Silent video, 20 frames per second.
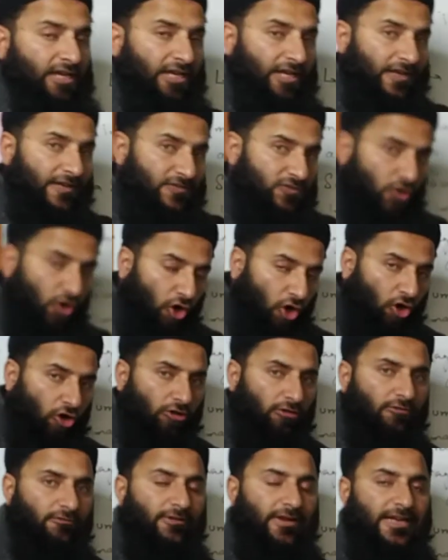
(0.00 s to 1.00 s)
is
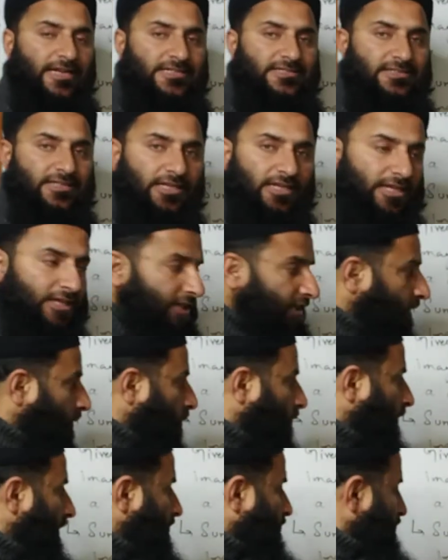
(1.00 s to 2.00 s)
always
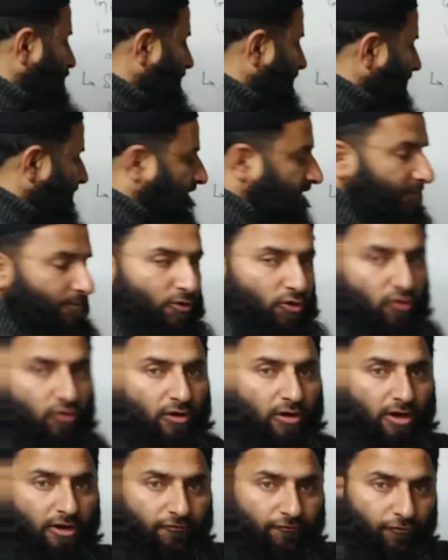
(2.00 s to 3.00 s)
equal to the
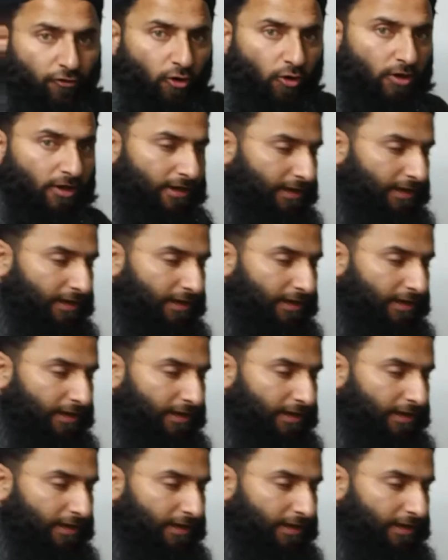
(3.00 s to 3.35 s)
reciprocal of focal